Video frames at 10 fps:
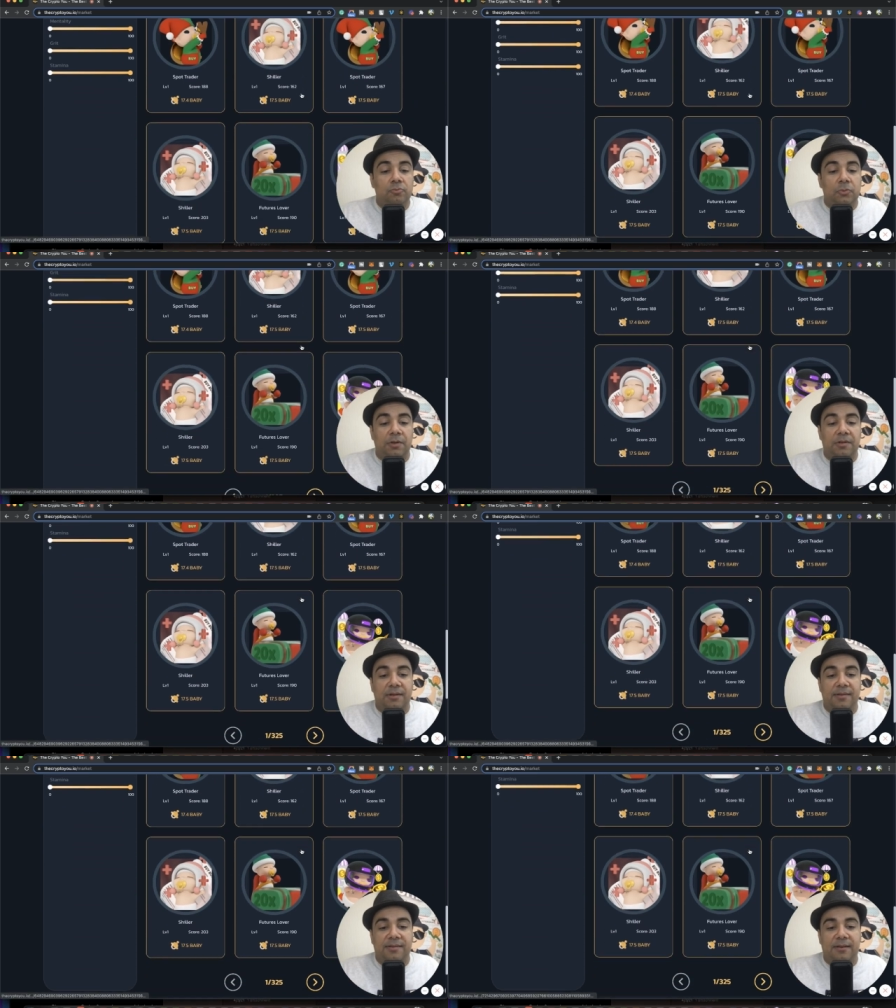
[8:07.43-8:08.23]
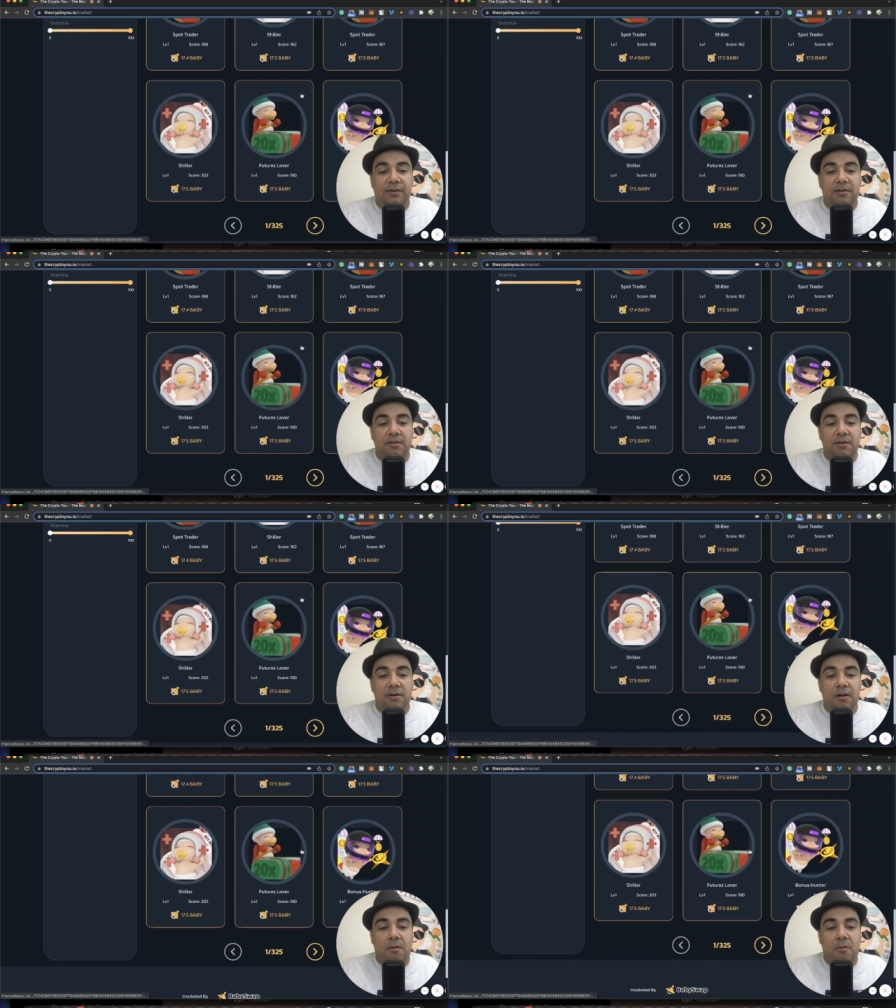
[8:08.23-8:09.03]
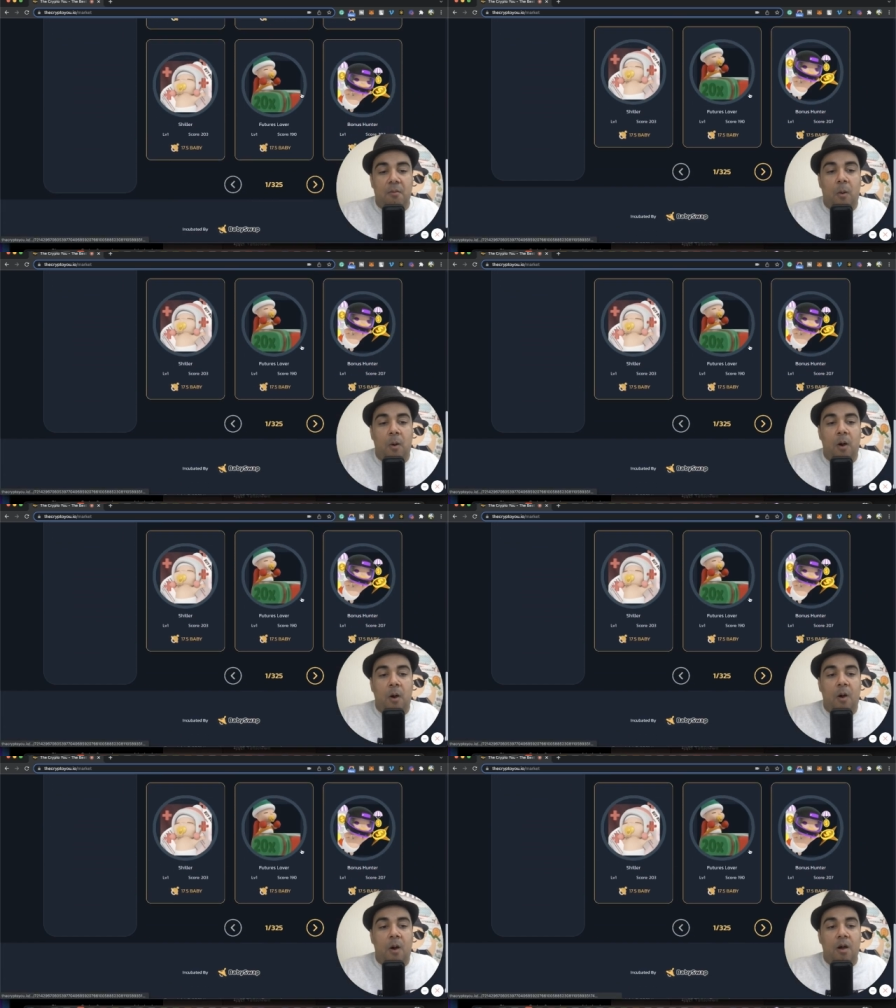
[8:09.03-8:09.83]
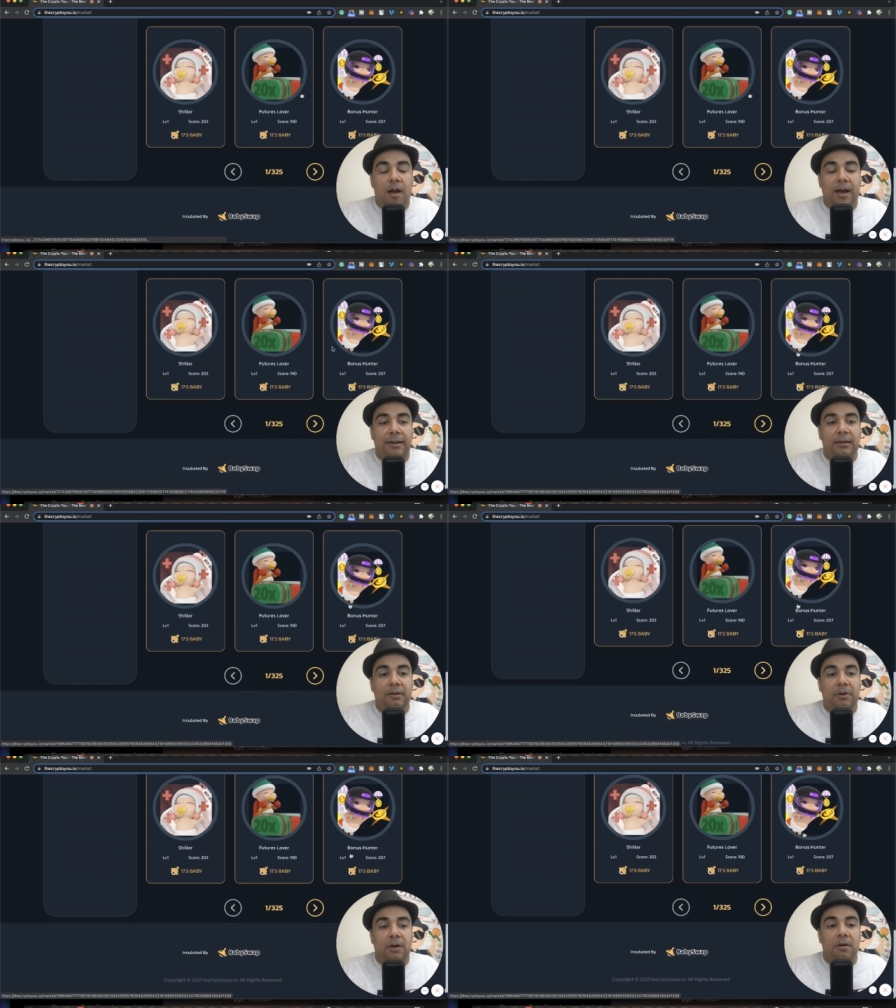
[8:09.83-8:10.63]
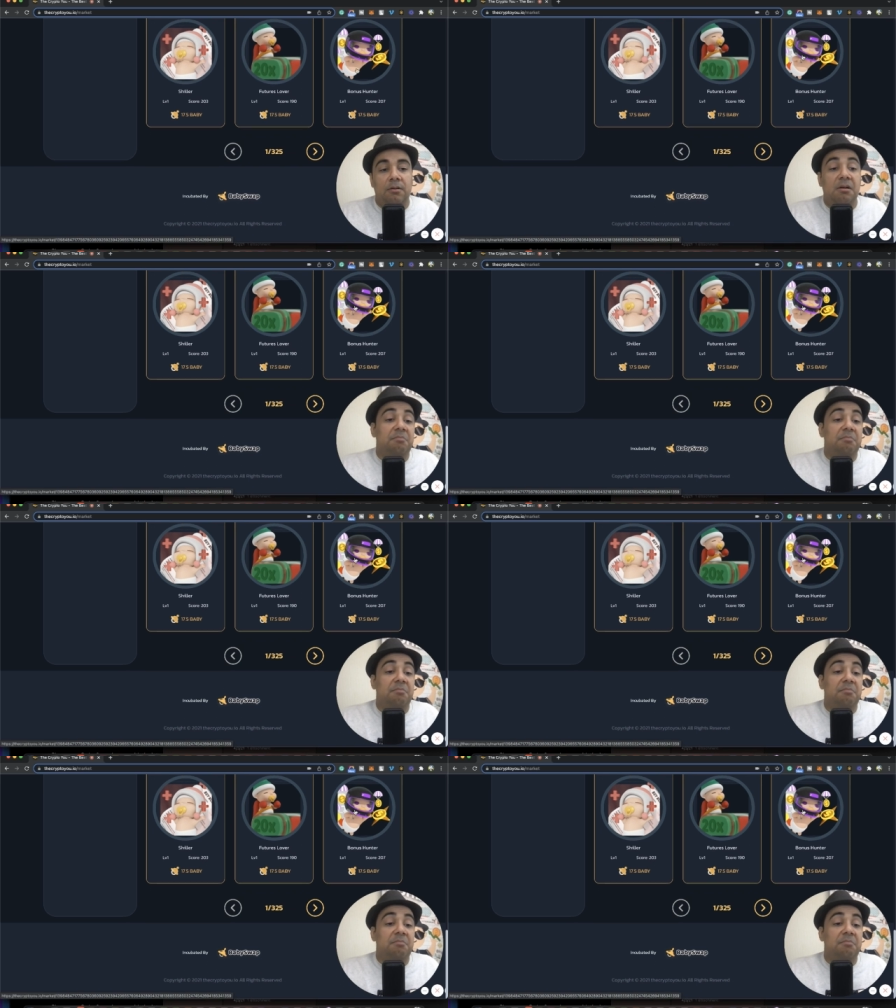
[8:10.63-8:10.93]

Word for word: one sixty-seven. Here we go.